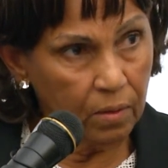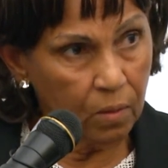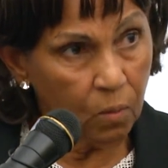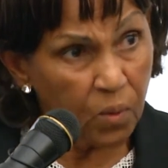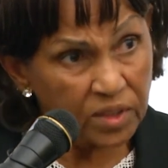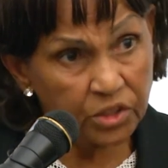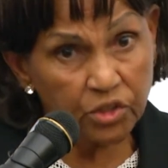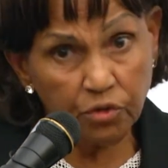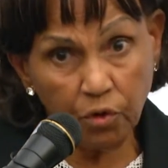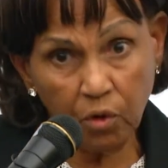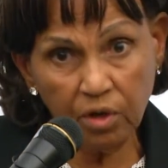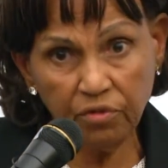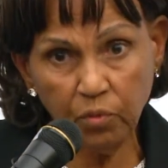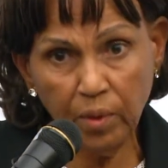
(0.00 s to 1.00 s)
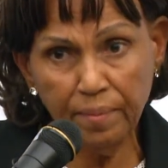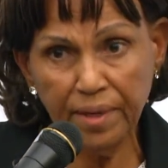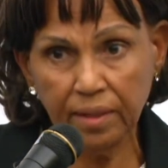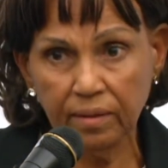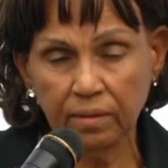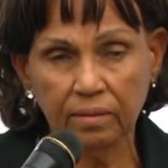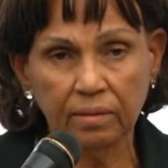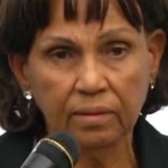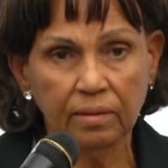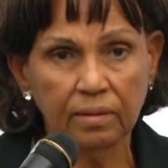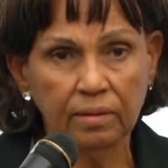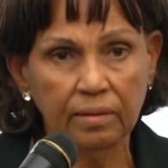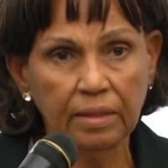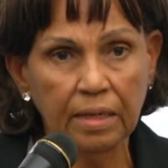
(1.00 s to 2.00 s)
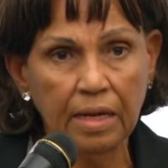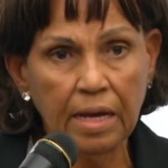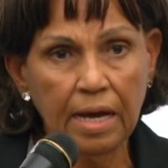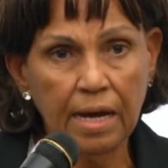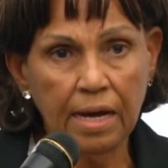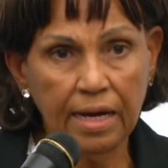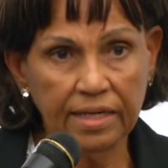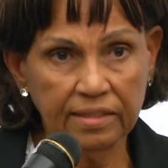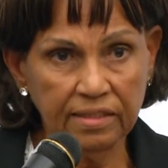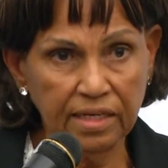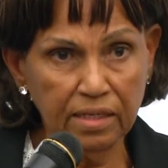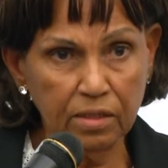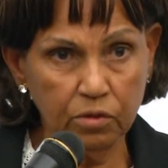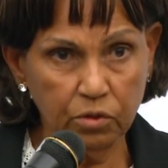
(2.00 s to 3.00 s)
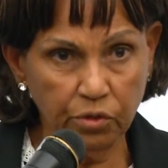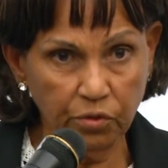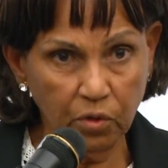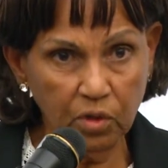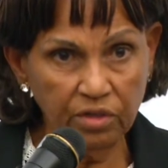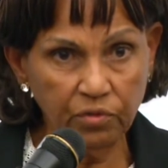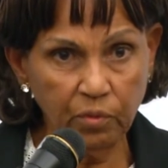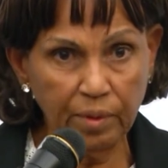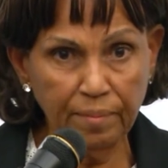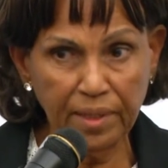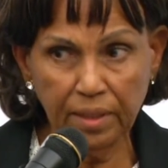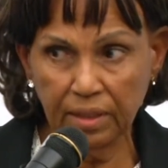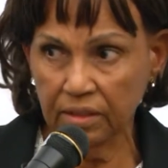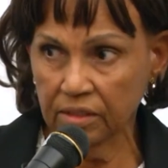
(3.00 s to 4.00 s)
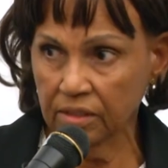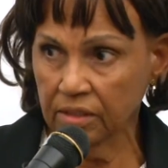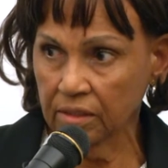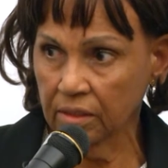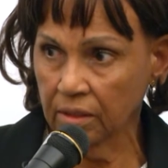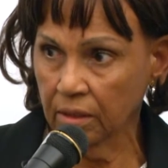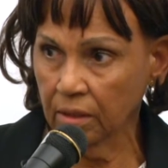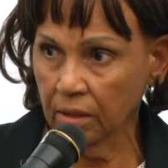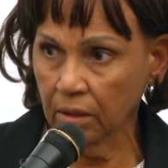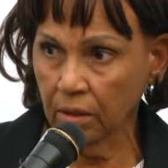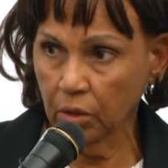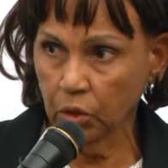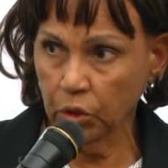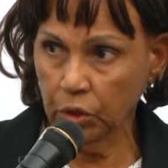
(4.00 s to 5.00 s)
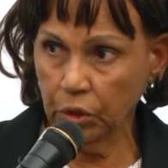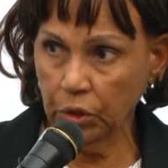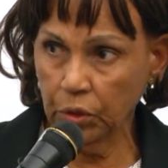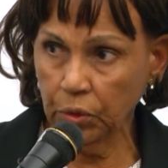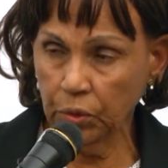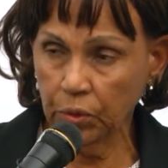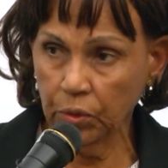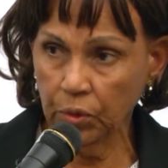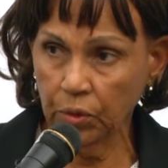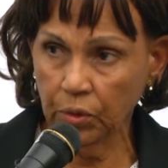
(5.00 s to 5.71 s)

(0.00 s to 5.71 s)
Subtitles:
what's the role of women? I think the role of women is to